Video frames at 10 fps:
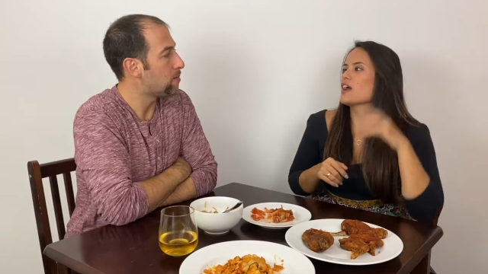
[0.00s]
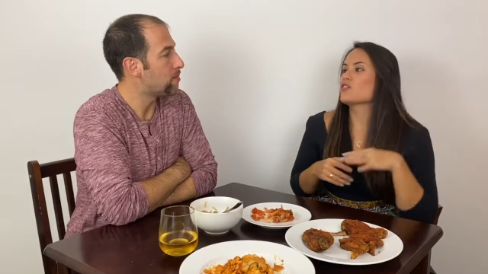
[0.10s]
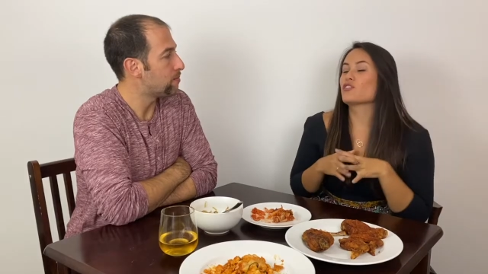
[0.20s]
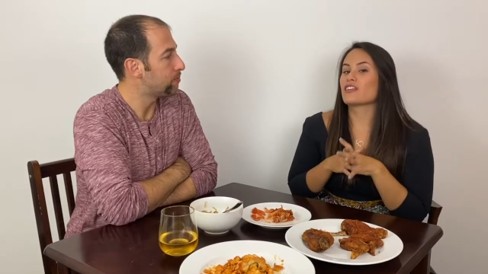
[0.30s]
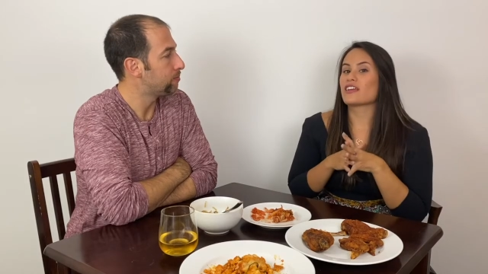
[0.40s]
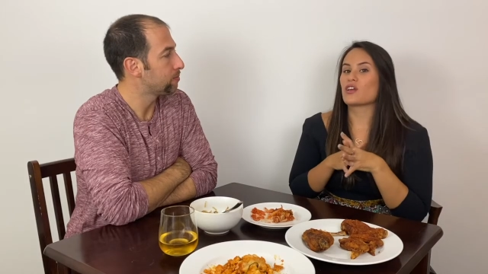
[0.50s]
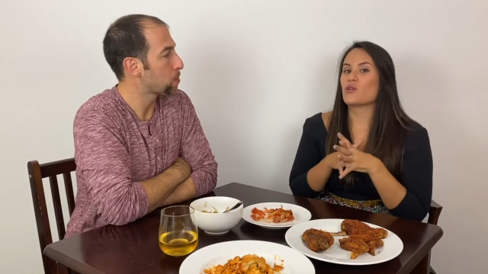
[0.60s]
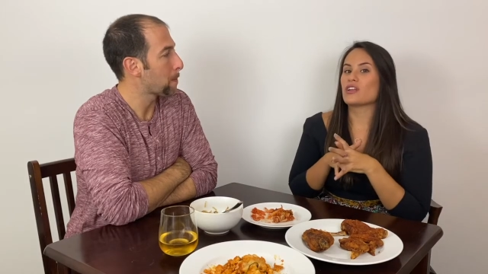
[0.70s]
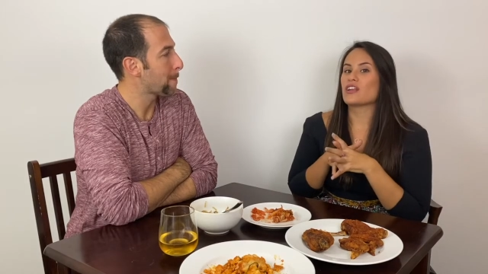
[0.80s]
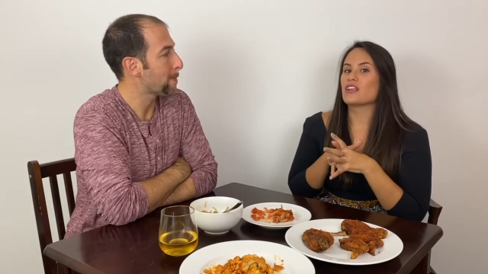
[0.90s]
Speaker 1: I really like it
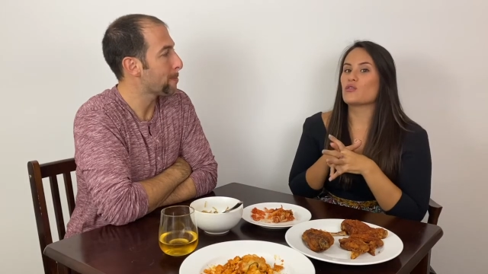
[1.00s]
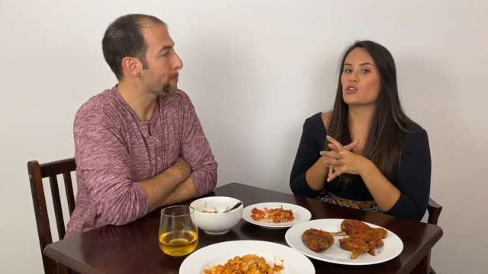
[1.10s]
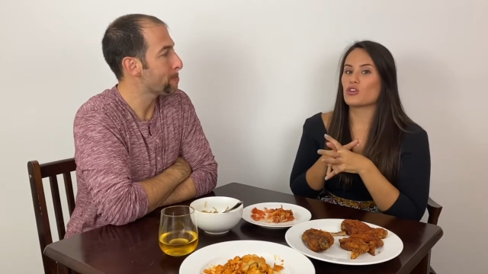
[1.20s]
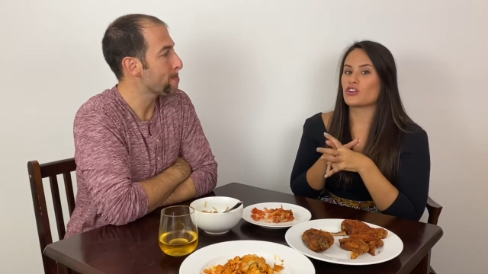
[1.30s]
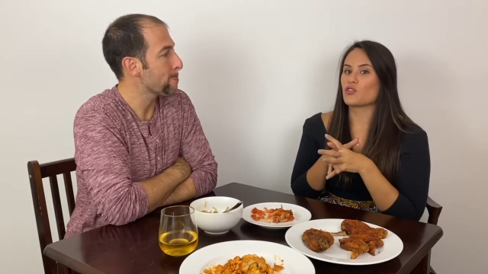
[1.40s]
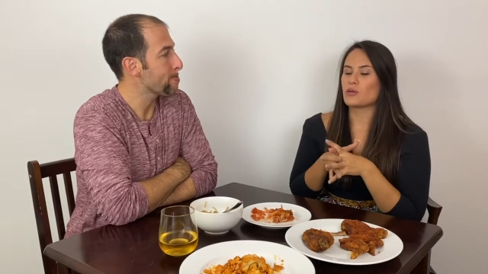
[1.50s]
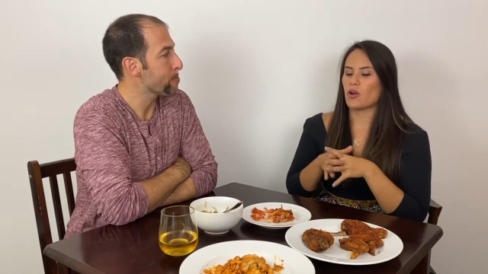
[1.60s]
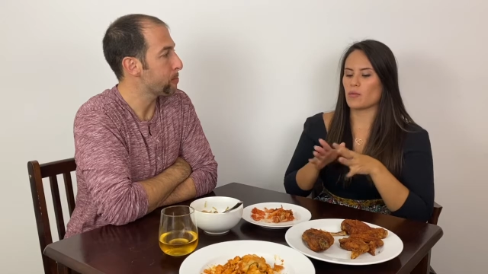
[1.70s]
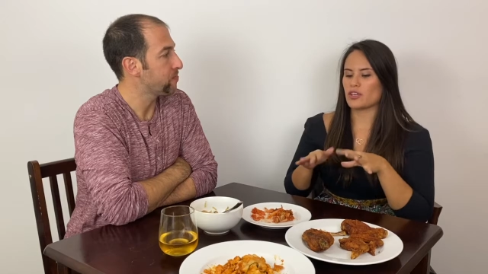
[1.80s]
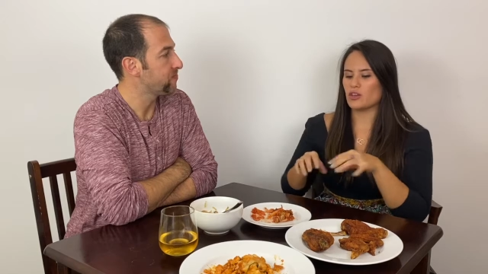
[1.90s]
when you go to Korean
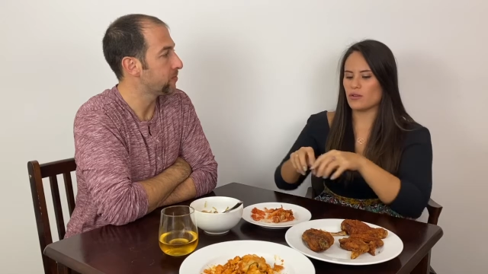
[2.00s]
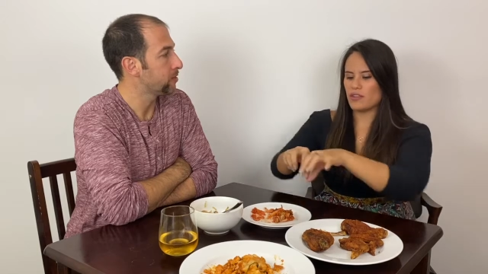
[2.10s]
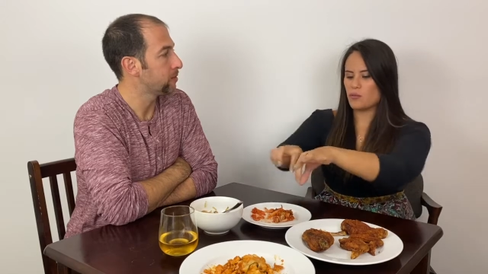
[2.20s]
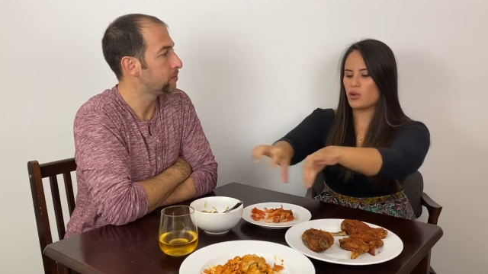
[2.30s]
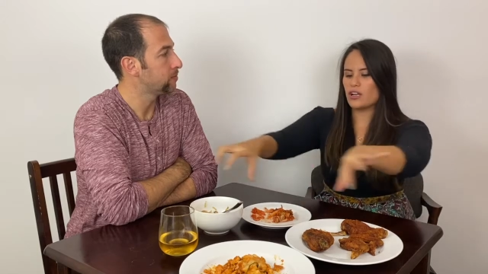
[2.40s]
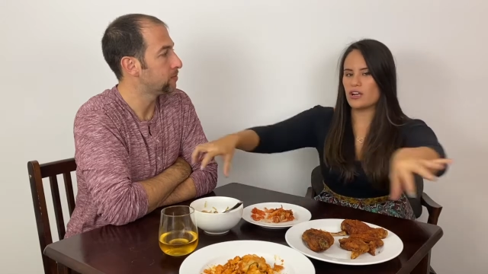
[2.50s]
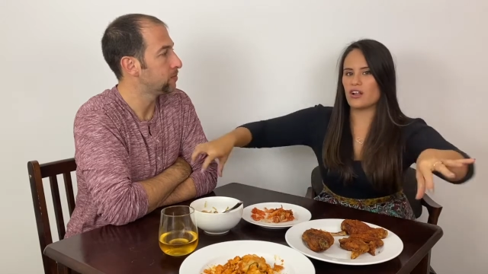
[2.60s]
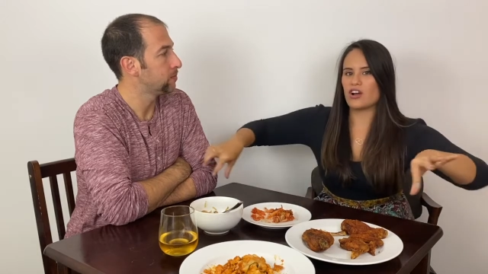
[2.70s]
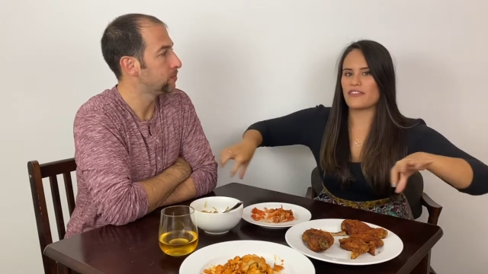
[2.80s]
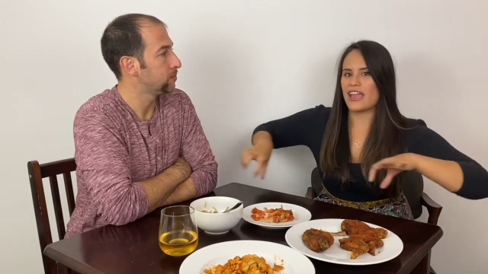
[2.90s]
barbecue and they put it
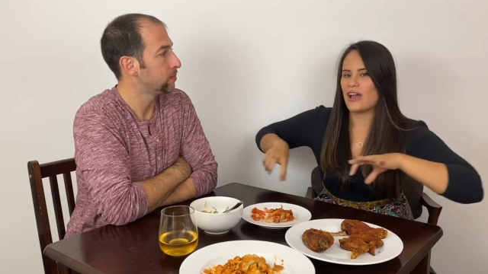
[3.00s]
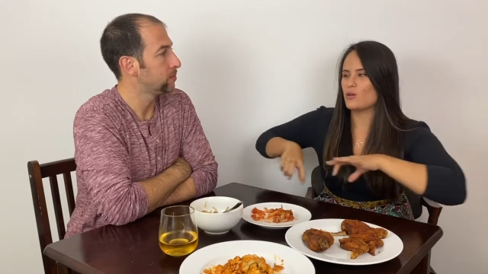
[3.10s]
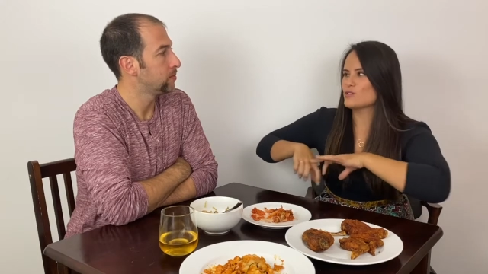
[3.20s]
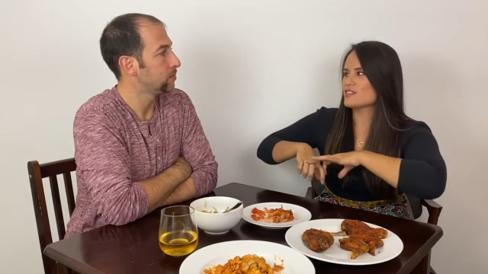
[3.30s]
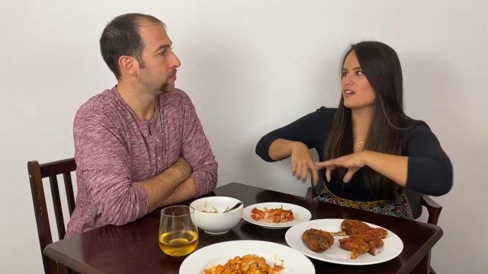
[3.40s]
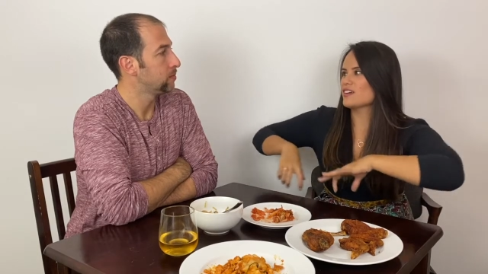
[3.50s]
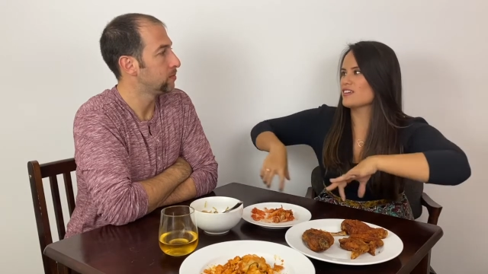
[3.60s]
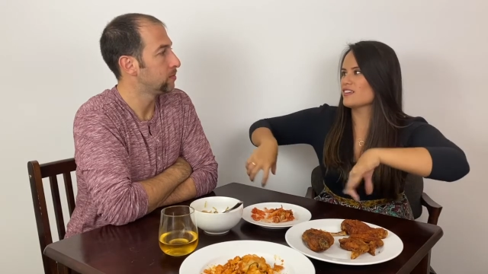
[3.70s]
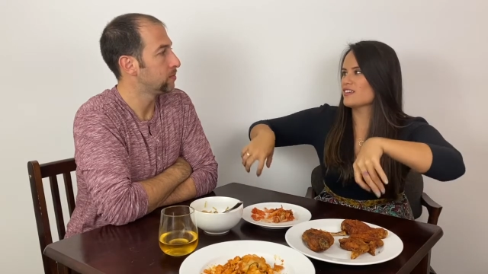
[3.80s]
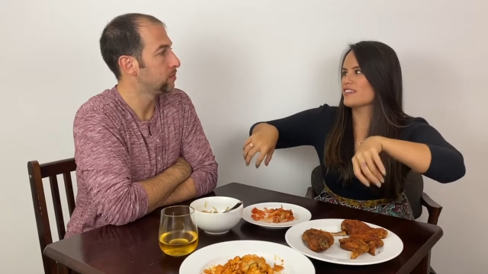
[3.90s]
on the outside
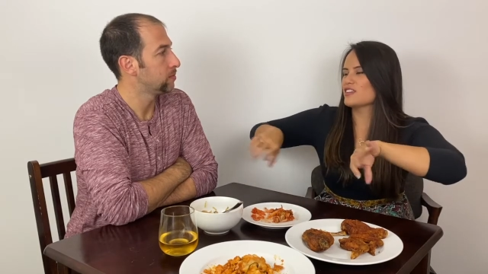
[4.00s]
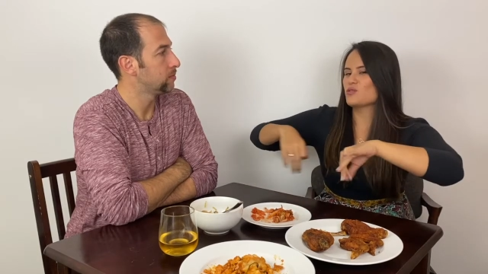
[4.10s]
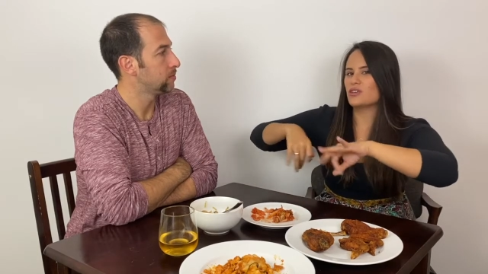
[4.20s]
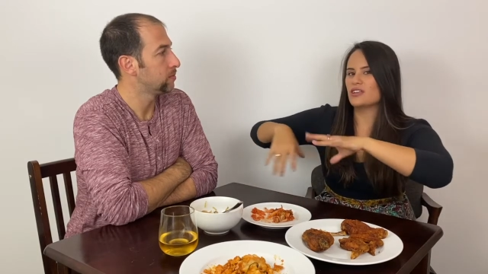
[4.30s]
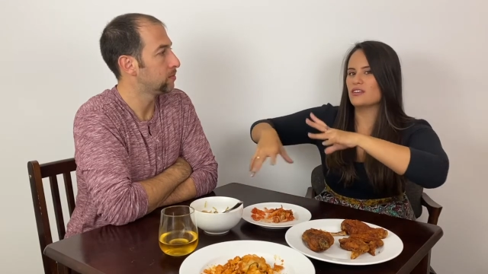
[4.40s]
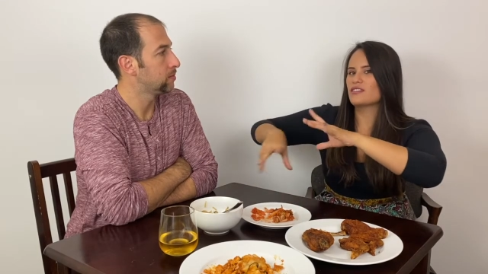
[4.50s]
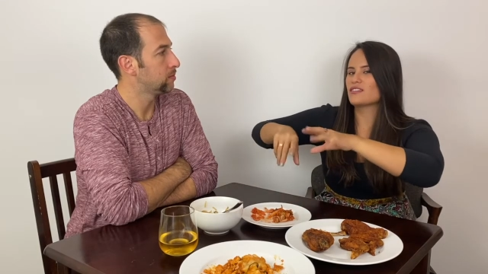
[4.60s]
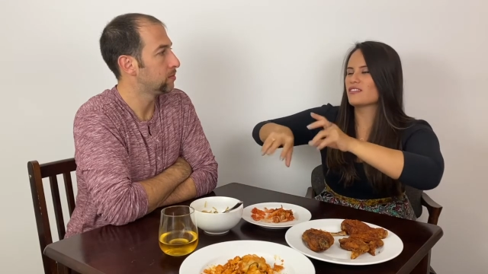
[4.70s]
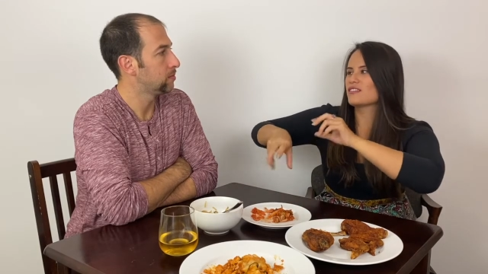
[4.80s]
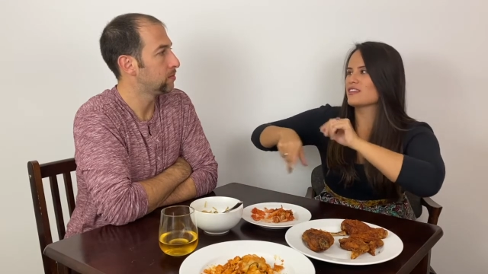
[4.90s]
and then you eat
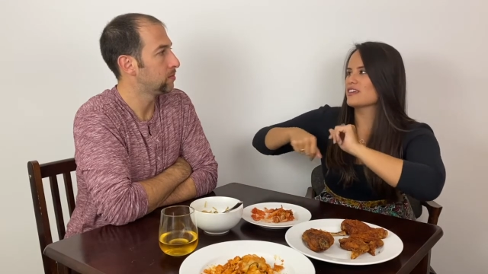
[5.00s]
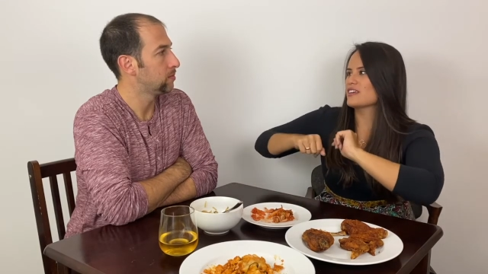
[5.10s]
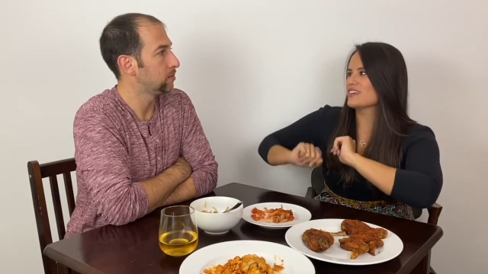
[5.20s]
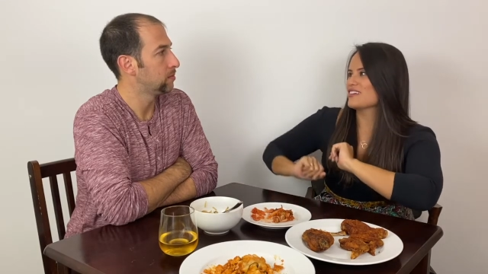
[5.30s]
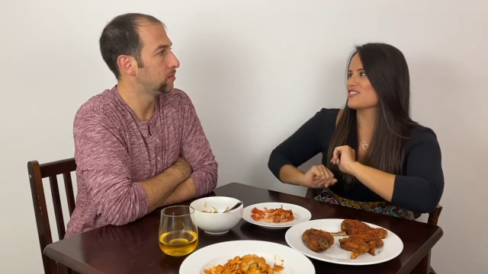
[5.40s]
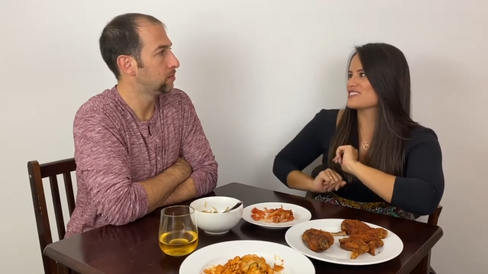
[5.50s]
it all